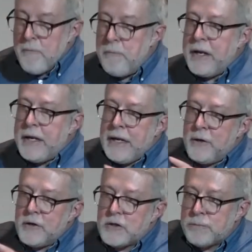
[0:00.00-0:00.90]
But
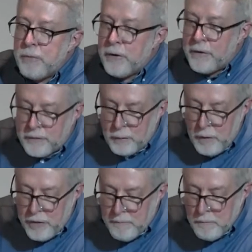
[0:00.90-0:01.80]
interspersed
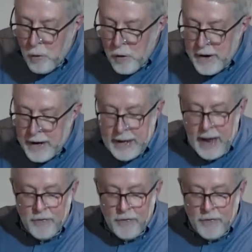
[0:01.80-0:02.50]
with the mourning